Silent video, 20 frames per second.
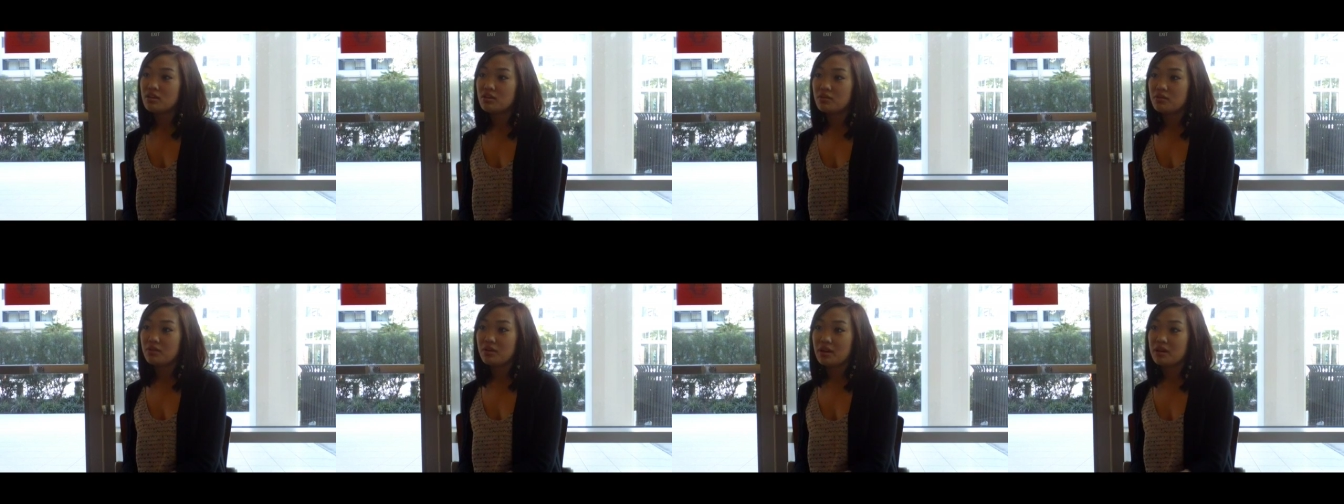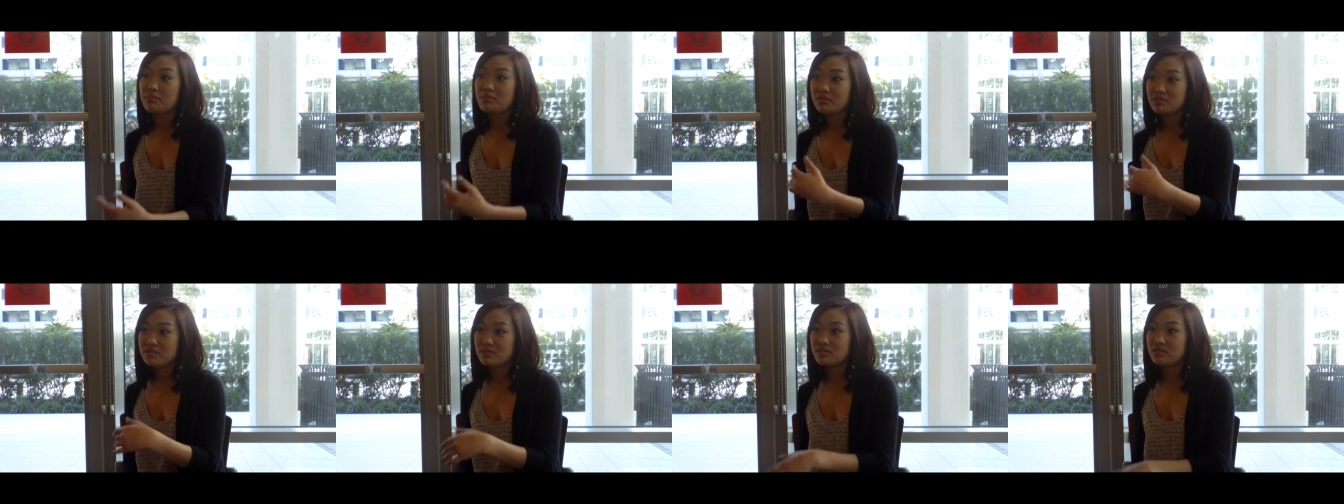you were
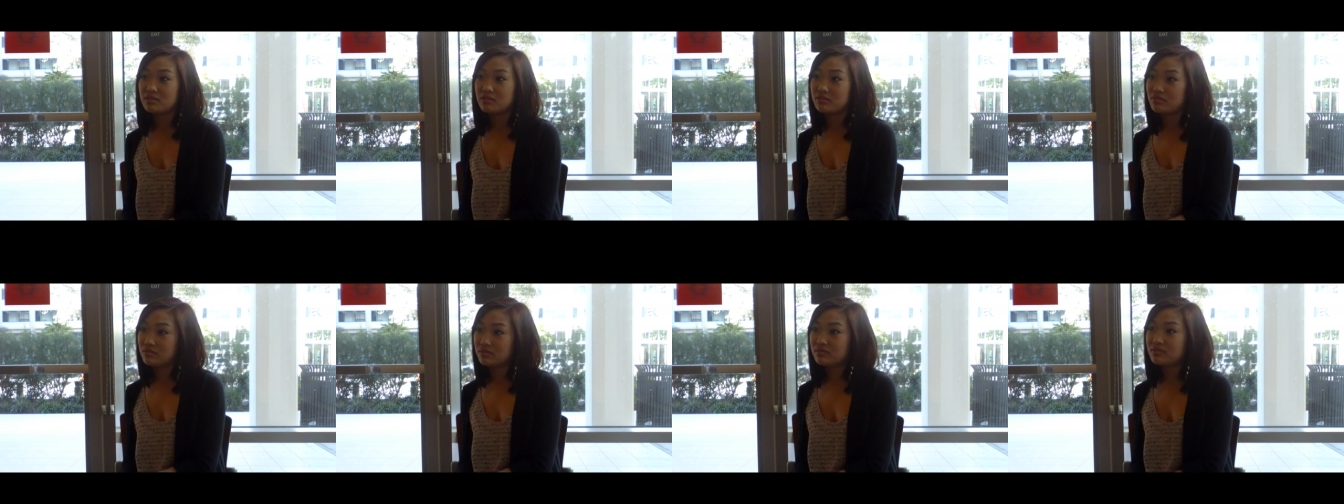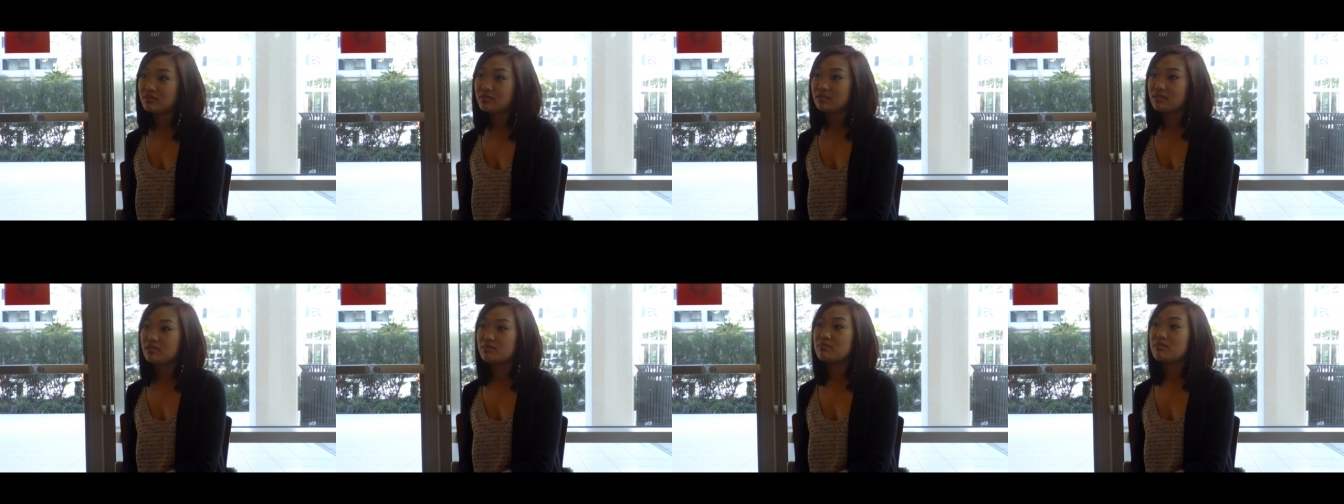able to,
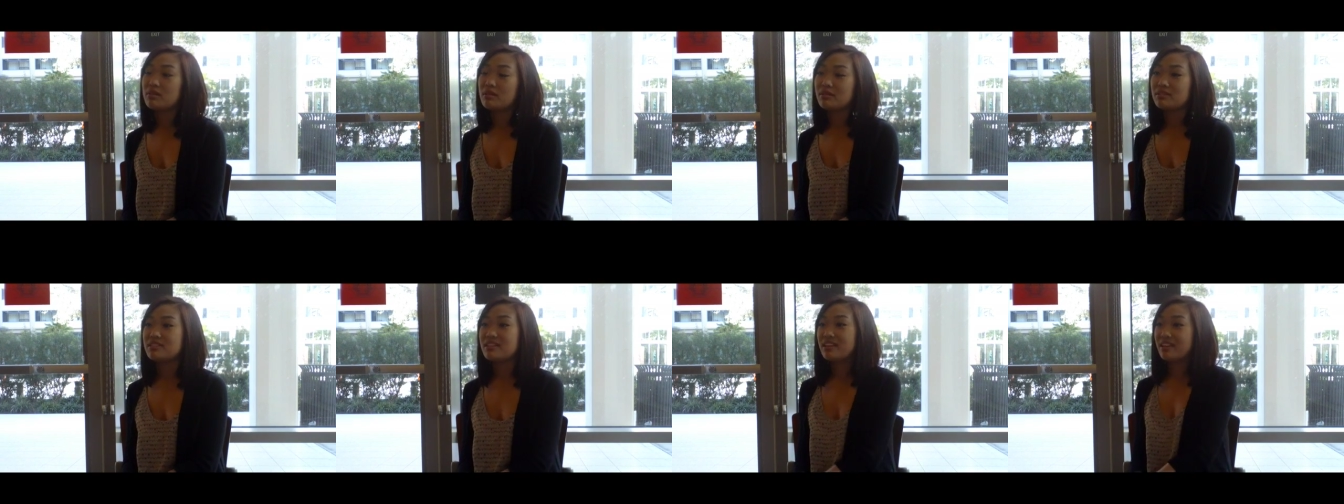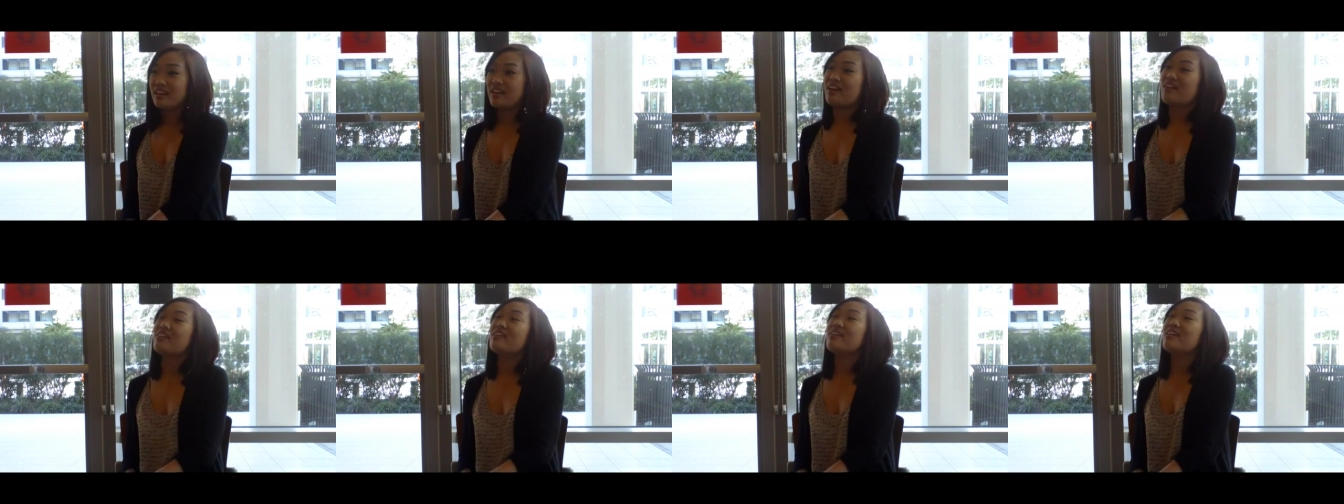take it
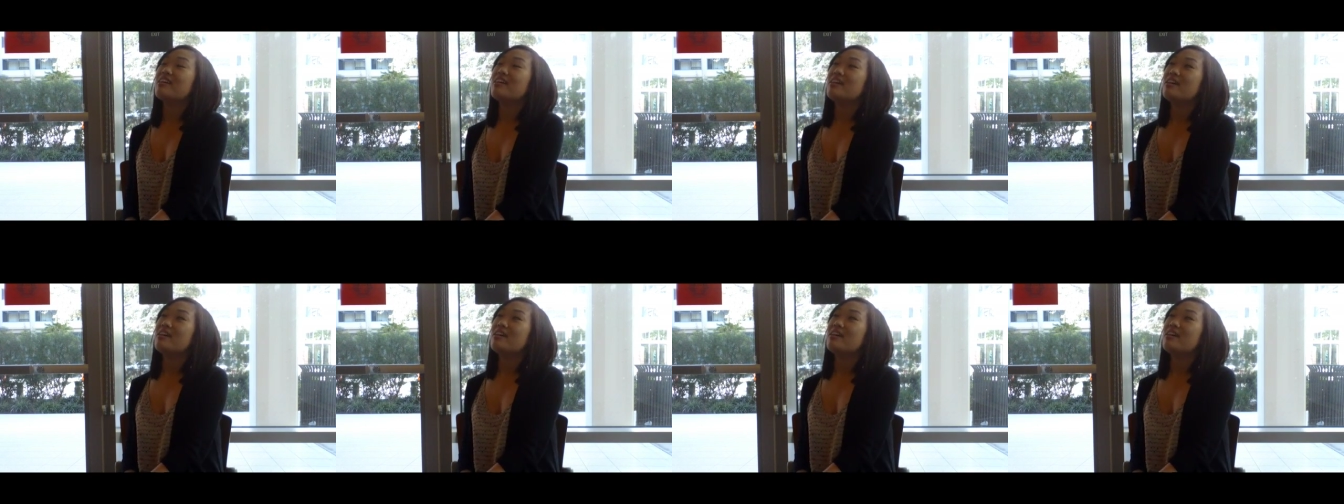out.